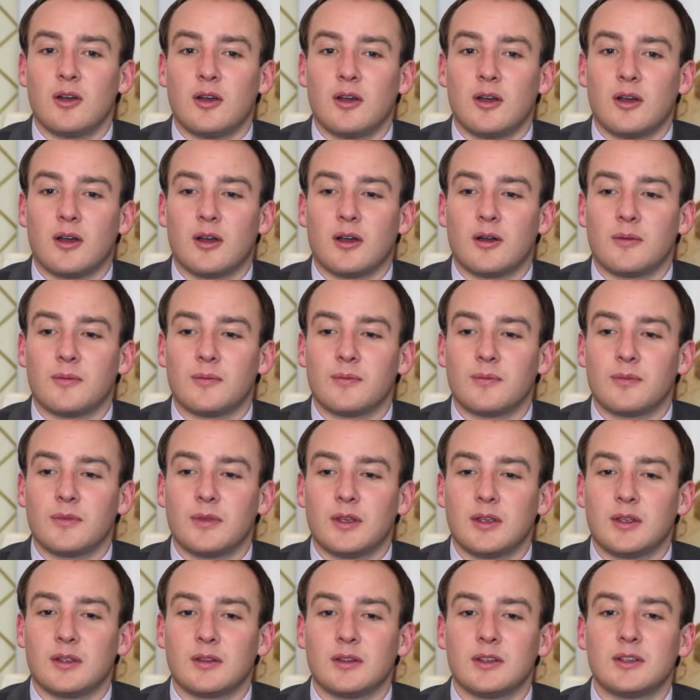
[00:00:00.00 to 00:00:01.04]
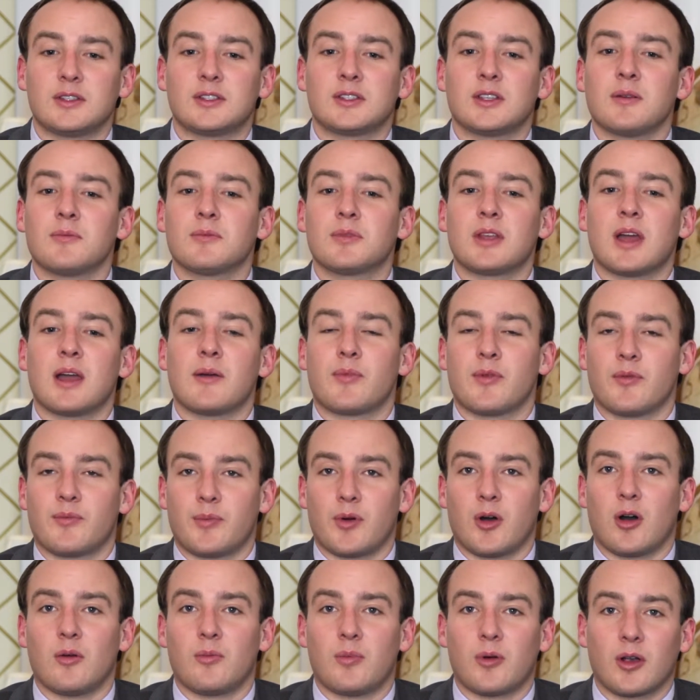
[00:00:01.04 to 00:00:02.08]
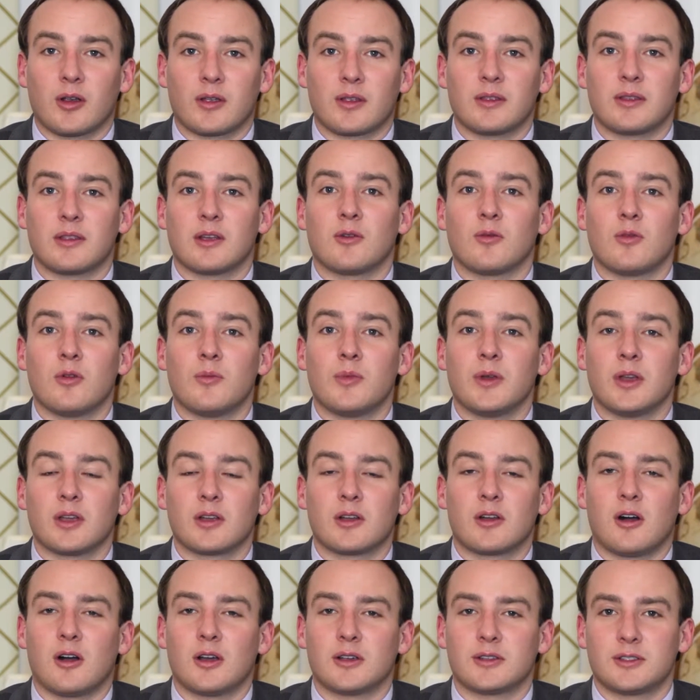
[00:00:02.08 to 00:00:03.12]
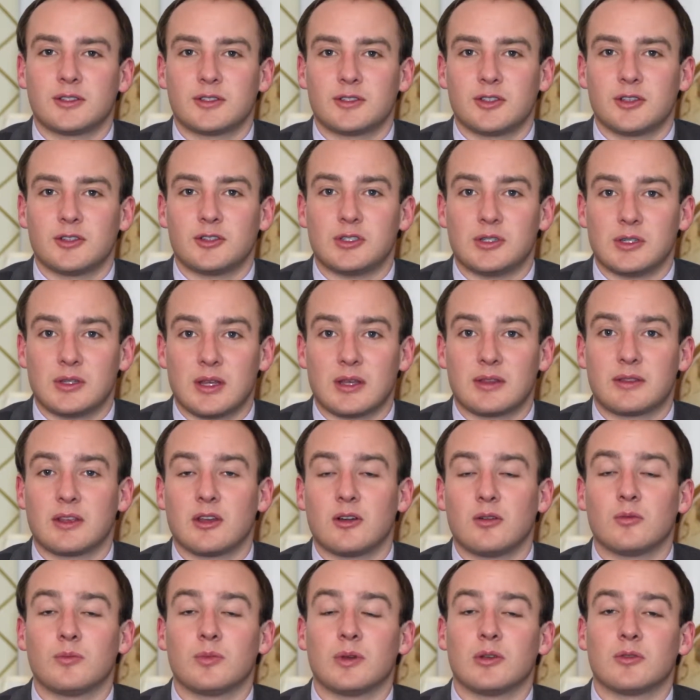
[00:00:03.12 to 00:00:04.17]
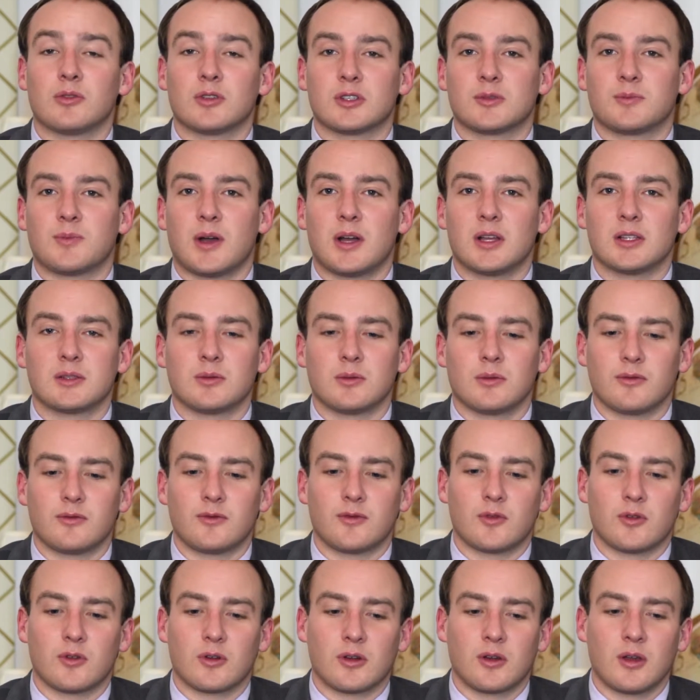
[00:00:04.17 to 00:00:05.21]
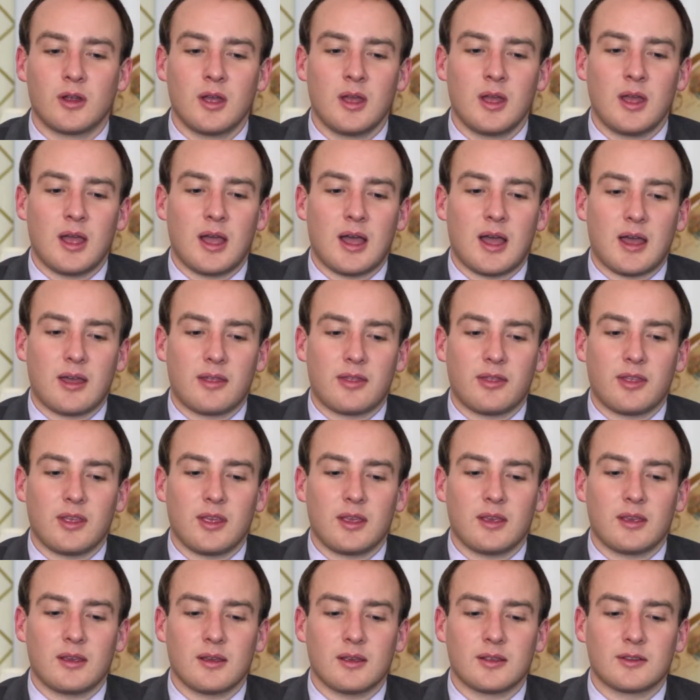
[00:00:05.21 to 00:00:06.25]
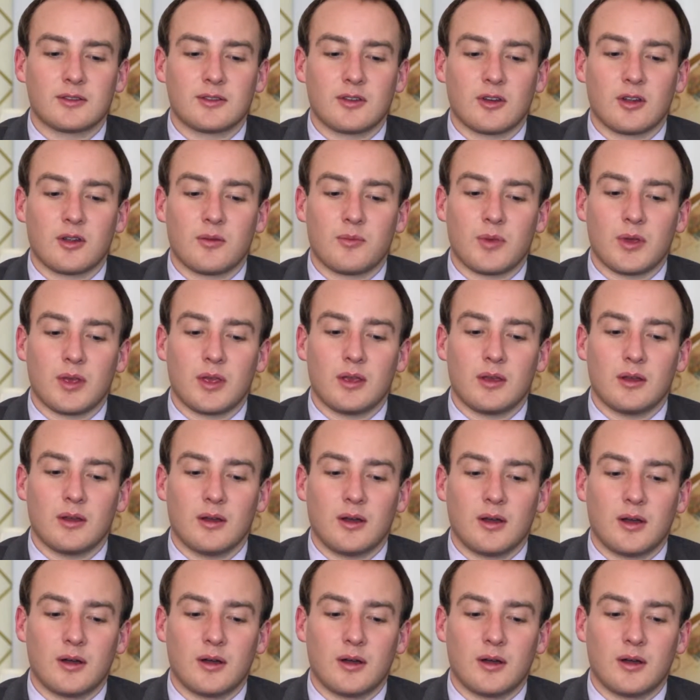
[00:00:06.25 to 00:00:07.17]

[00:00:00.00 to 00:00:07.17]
at least some type of ballpark that there will be a cost associated that they'll be responsible for, I think is going to be